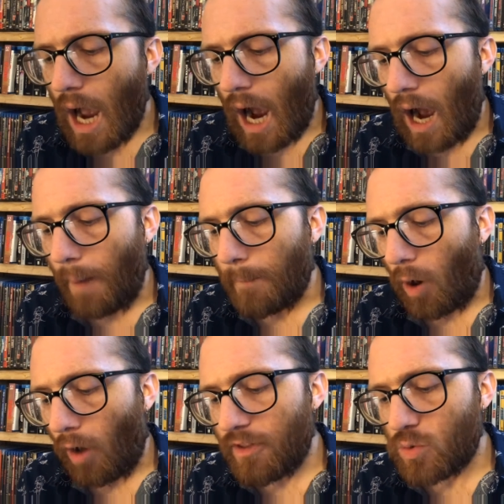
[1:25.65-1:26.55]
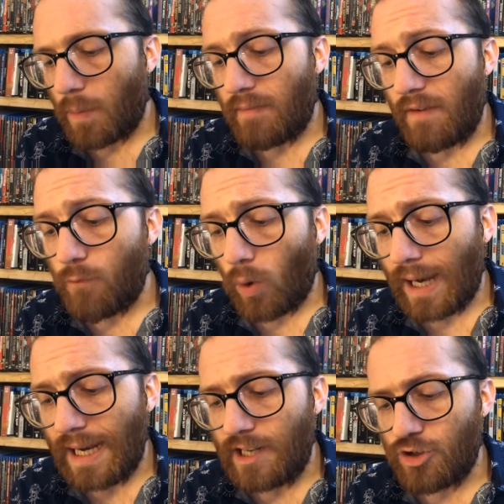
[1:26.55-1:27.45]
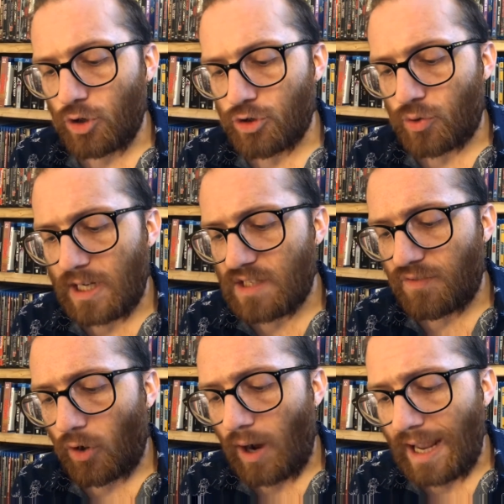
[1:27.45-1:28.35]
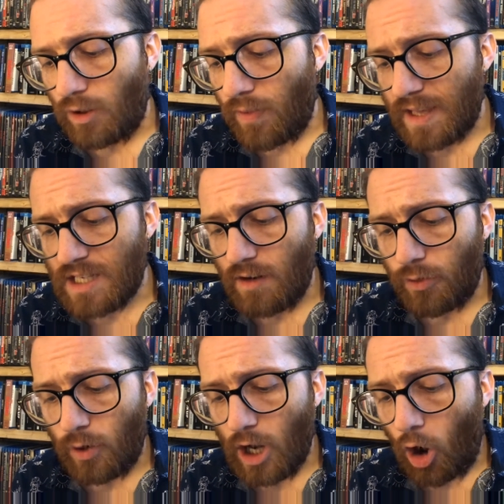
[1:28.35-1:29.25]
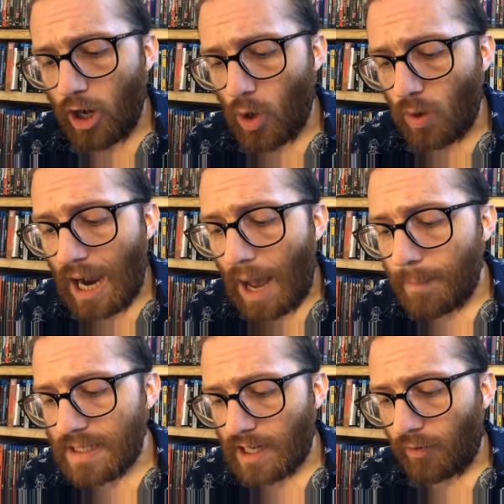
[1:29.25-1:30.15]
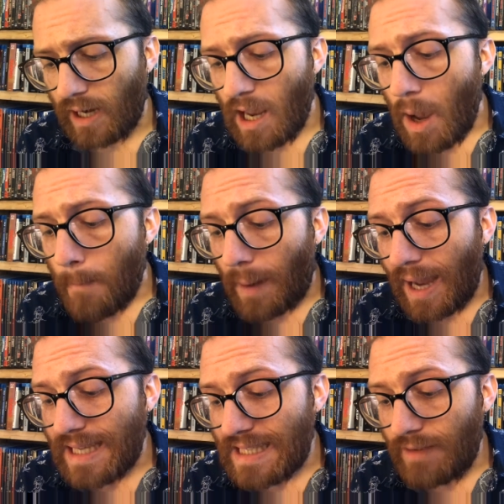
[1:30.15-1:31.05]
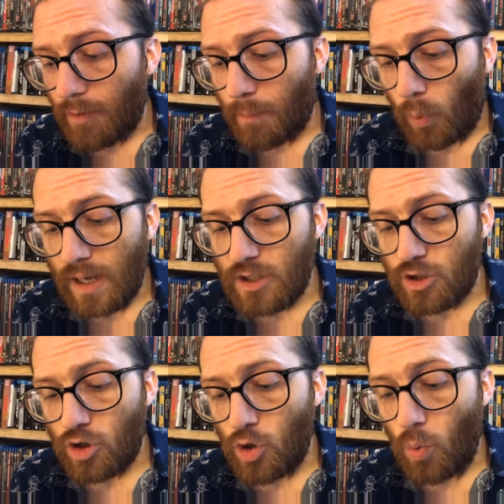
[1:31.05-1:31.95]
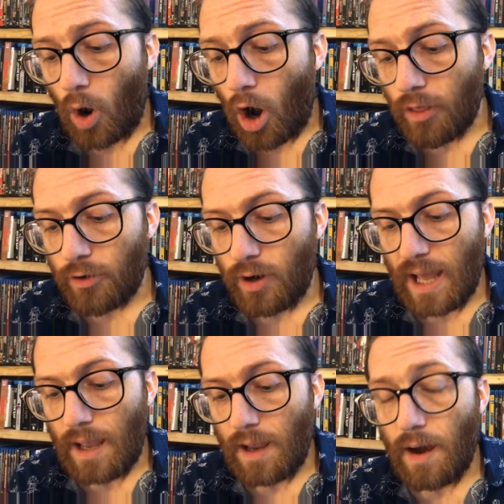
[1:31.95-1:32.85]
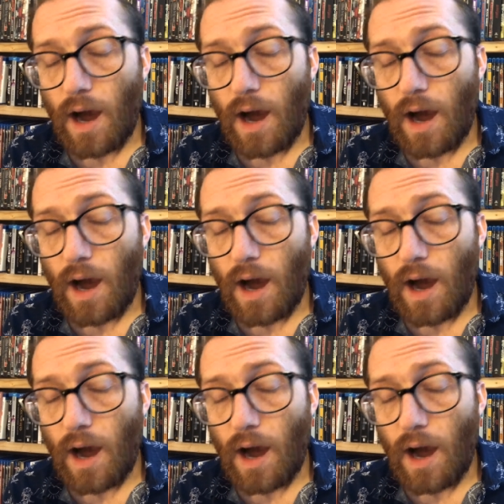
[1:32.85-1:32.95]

On this one, we have a 4K digital transfer, a 2003 audio commentary by Stephen Prince, who authored a